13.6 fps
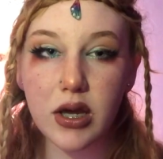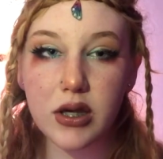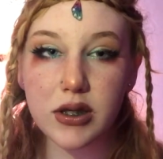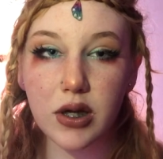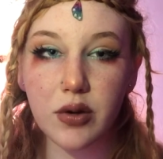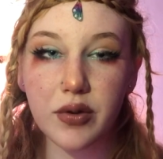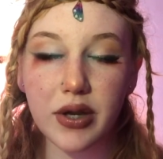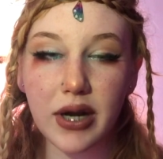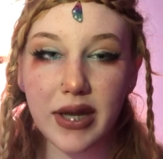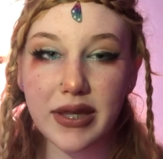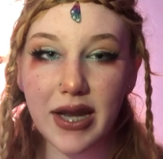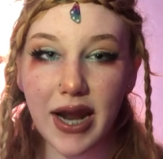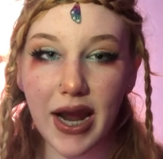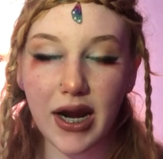So the night
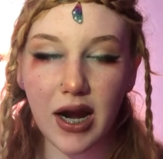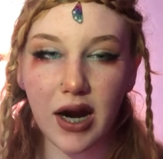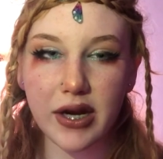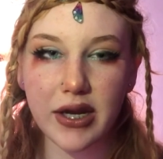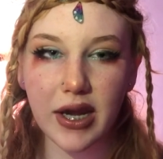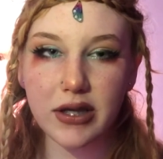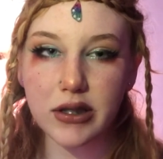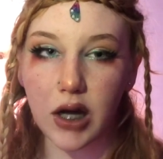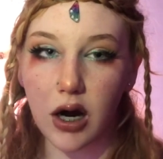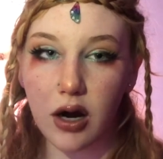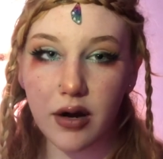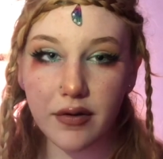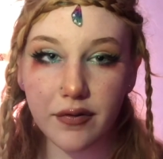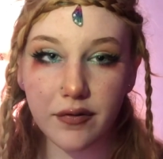that I had got kicked
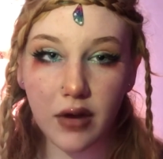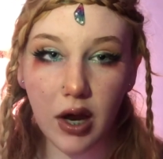off,